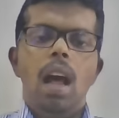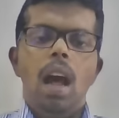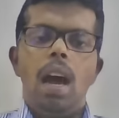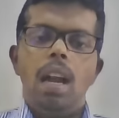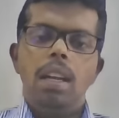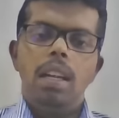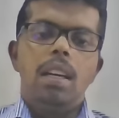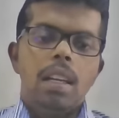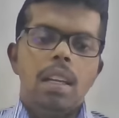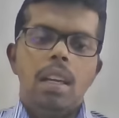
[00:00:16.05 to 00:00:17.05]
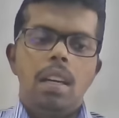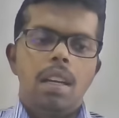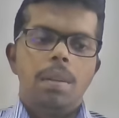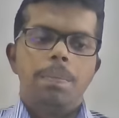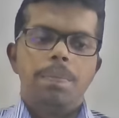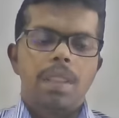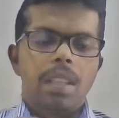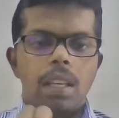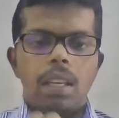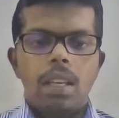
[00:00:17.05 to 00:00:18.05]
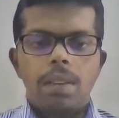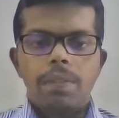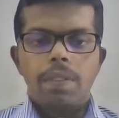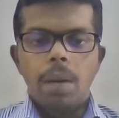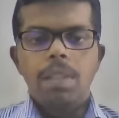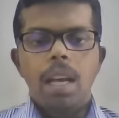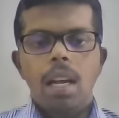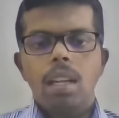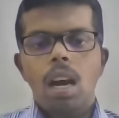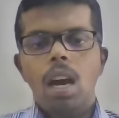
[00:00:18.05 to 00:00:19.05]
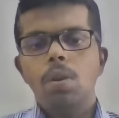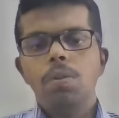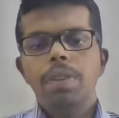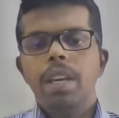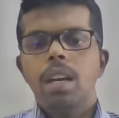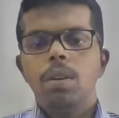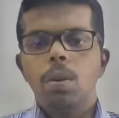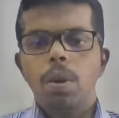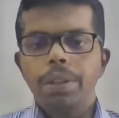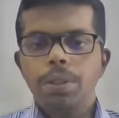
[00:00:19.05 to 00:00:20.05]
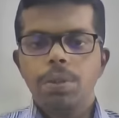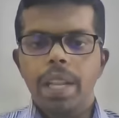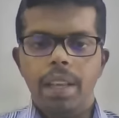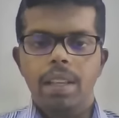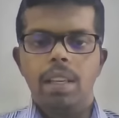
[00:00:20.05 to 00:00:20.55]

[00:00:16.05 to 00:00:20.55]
and from that, how we are going to take